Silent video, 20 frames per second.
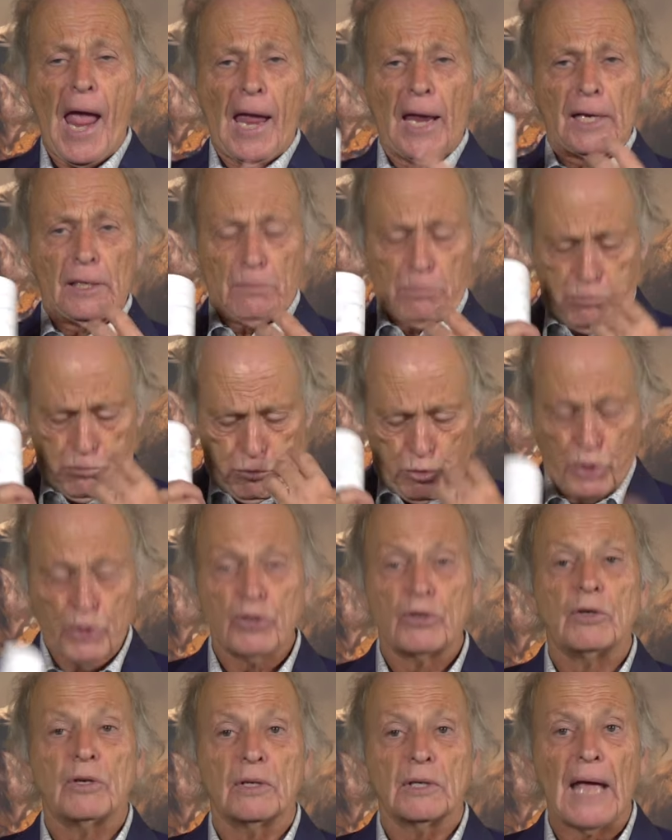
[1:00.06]
and,
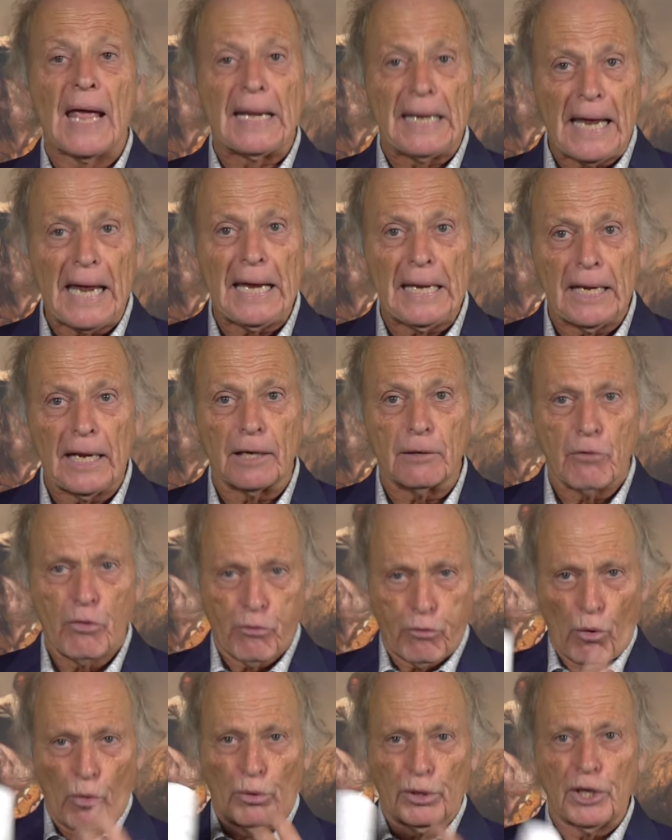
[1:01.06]
and eat it,
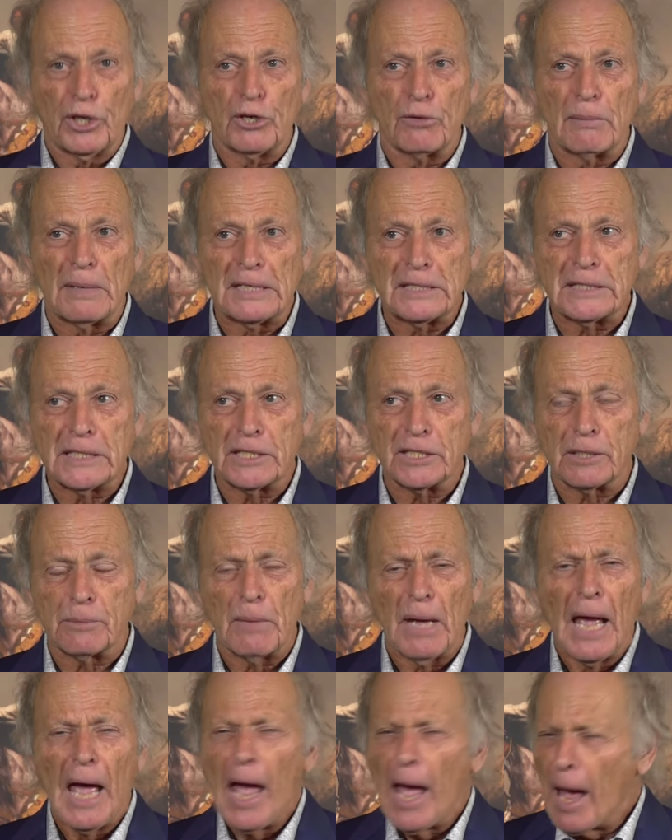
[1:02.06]
throw it into my
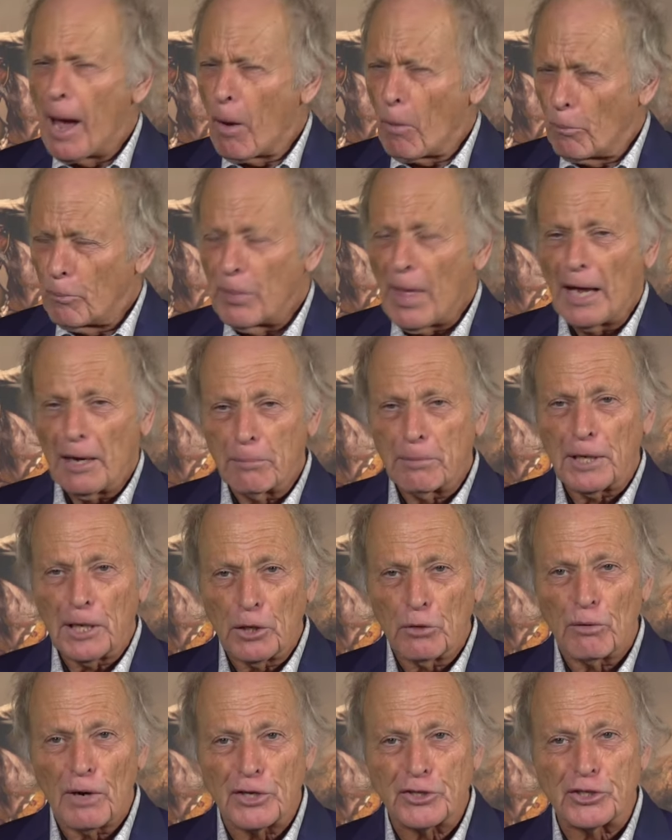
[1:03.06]
system. That'd be
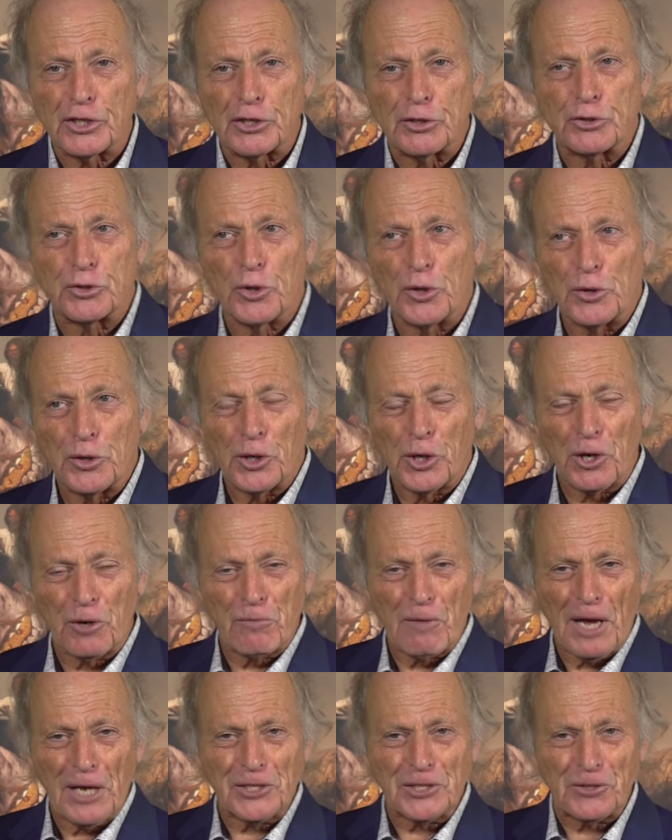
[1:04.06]
interesting during the
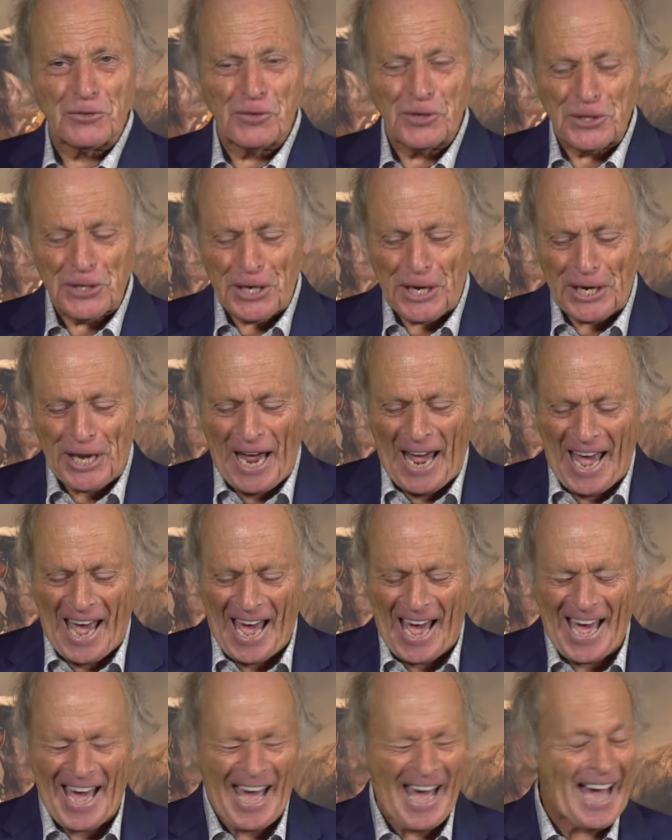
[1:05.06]
cremation, wouldn't it?
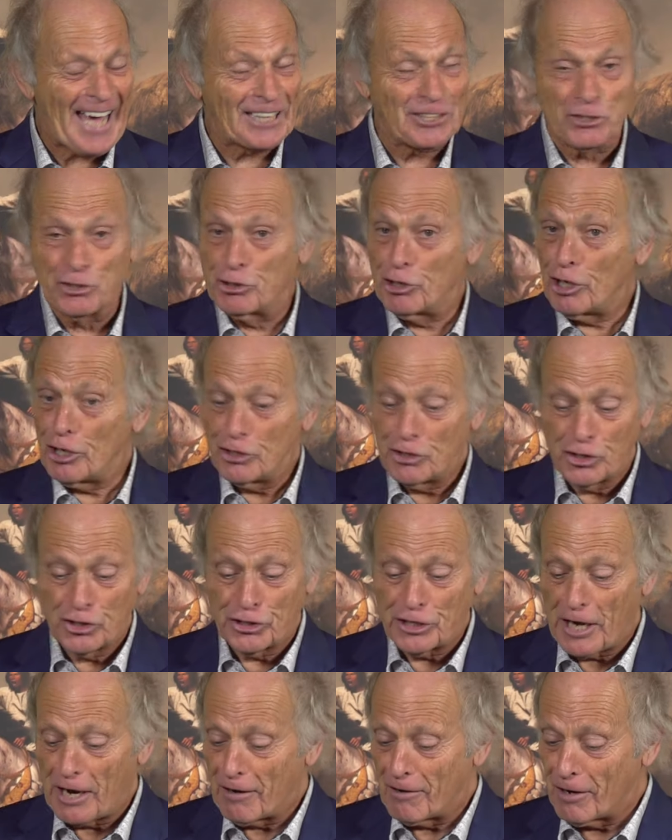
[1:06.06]
Just
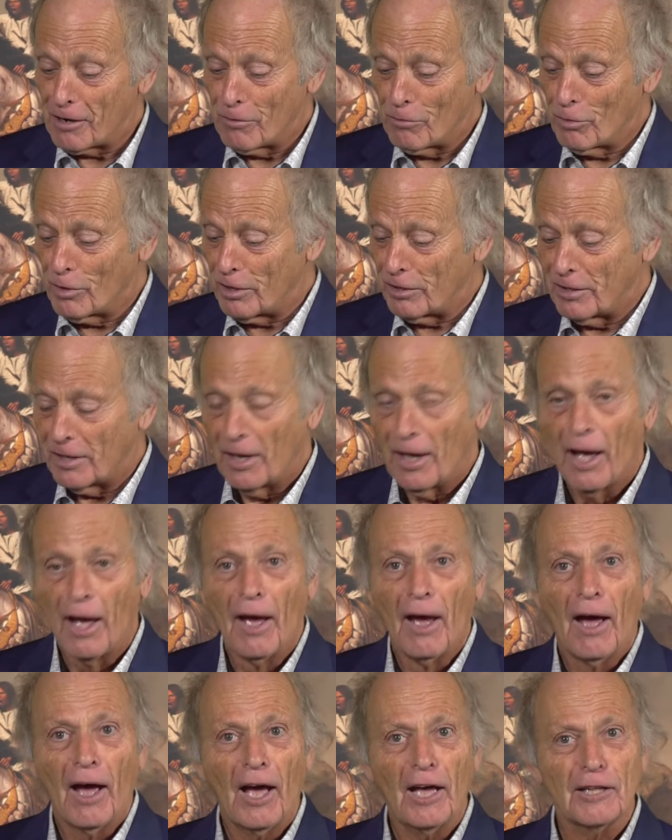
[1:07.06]
sharing with you
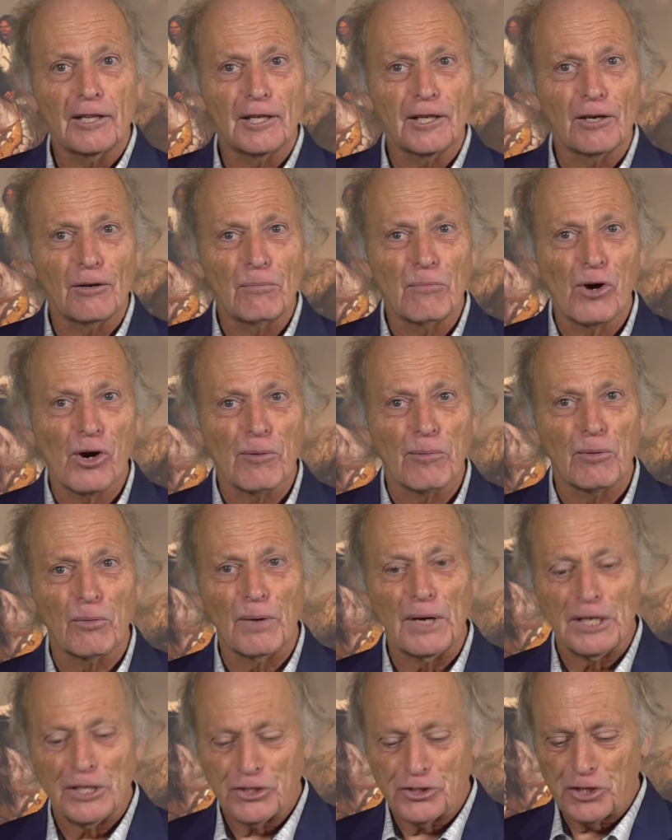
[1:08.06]
a little morbid
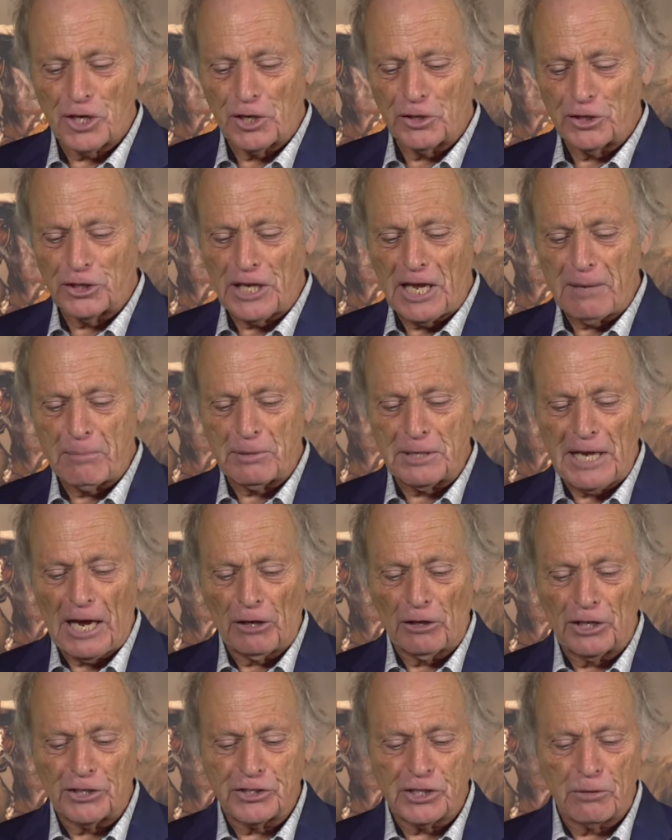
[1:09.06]
way to start the day, but
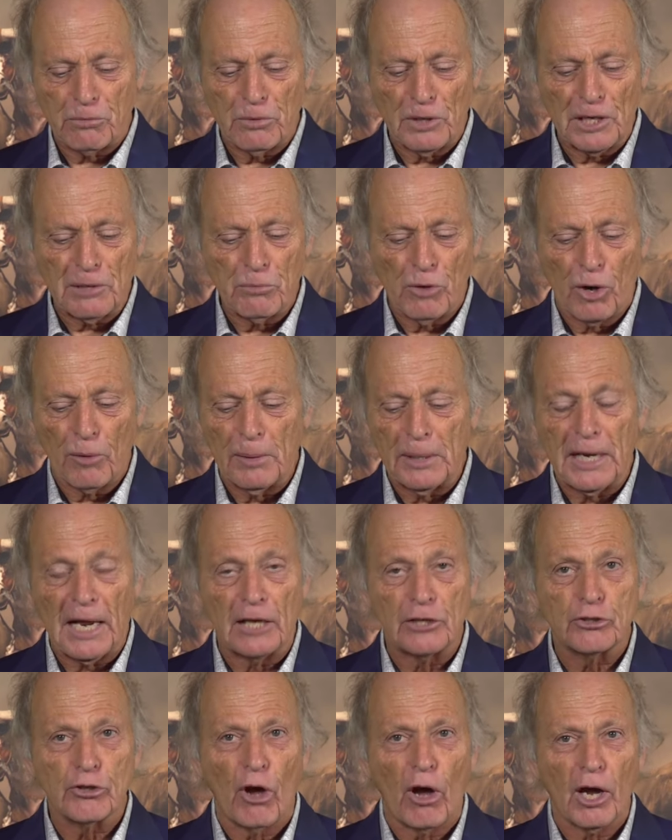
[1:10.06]
now let's get really morbid
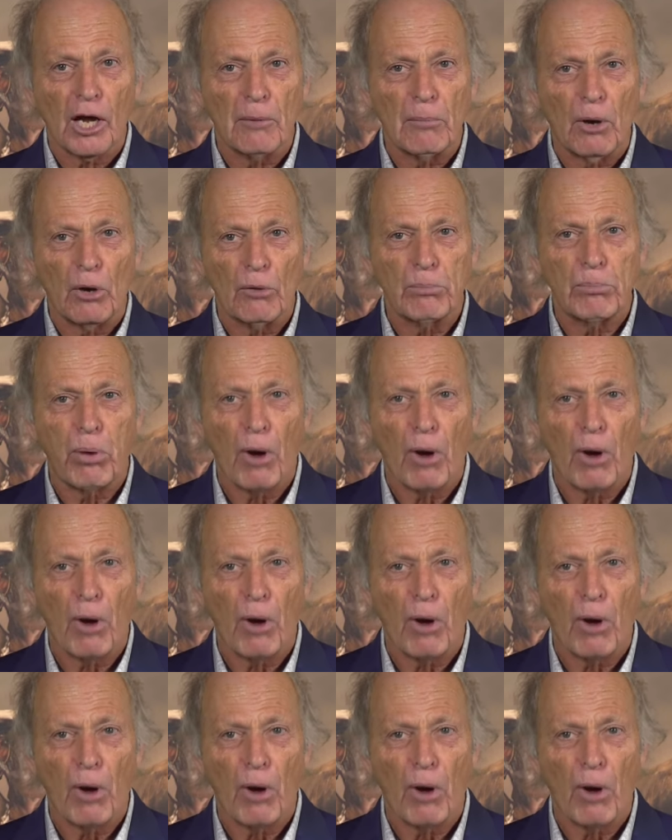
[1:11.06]
and talk about